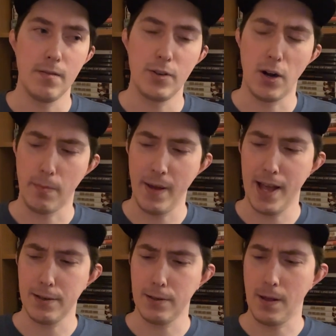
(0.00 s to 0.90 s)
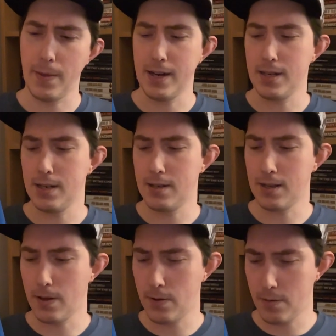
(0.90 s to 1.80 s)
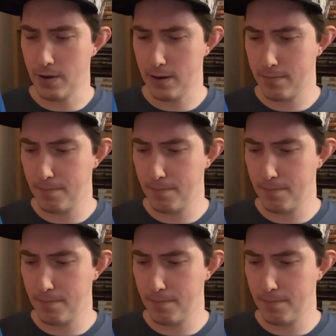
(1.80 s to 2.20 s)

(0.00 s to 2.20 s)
Dark Passage, that they did together, but